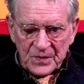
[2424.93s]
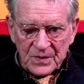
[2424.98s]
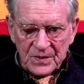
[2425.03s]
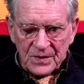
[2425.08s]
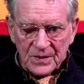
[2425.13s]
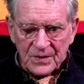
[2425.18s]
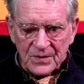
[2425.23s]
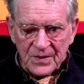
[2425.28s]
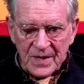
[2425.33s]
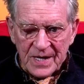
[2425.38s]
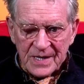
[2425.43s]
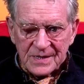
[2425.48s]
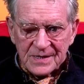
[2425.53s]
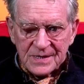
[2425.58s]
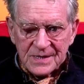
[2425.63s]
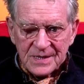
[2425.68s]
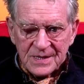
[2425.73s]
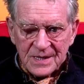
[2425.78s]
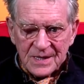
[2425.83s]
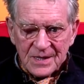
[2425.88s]
the
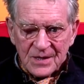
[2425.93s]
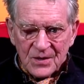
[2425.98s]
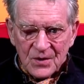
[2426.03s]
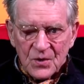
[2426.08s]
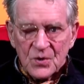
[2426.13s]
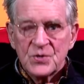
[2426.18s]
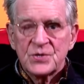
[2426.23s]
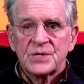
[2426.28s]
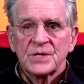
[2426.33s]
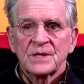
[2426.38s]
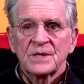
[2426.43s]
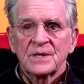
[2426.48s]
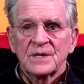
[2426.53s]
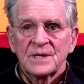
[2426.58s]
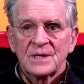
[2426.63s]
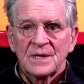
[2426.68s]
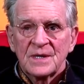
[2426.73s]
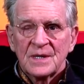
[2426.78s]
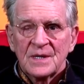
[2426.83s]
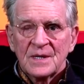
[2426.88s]
great
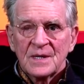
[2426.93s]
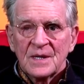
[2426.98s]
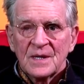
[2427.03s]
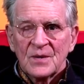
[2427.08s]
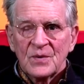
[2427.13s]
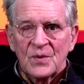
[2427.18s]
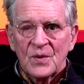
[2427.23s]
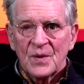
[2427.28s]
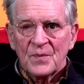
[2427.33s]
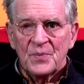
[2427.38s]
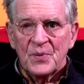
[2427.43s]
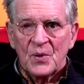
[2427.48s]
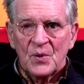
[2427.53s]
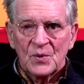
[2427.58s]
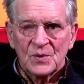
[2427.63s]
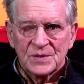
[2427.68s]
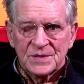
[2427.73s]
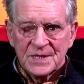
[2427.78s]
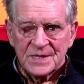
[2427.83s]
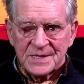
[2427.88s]
ocean who
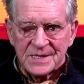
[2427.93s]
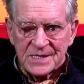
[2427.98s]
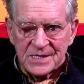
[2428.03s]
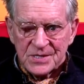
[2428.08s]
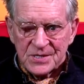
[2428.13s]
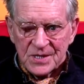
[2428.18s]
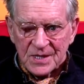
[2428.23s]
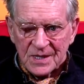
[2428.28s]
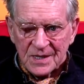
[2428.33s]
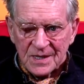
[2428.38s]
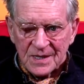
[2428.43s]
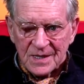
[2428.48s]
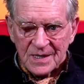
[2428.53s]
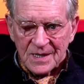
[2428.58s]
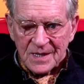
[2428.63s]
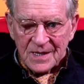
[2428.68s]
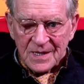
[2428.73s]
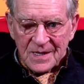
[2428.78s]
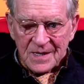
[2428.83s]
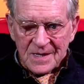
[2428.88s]
upholds the teaching,
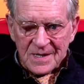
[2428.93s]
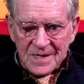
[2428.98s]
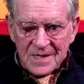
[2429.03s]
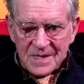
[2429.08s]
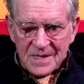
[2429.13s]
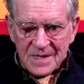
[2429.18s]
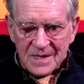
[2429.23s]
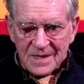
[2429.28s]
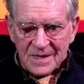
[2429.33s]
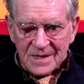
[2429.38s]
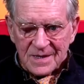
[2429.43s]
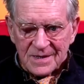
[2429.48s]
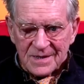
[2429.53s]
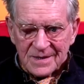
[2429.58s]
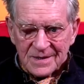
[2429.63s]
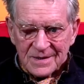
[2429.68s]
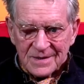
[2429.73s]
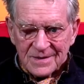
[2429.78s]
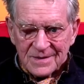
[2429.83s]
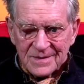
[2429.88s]
uh,
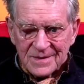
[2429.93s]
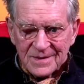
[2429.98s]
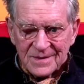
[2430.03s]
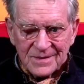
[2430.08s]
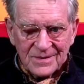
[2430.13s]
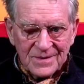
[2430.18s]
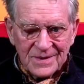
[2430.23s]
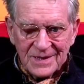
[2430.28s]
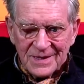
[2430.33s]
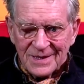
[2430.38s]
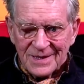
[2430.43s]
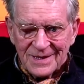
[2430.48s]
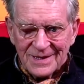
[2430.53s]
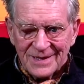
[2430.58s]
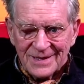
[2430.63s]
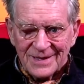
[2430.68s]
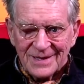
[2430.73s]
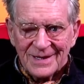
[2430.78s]
the, the real,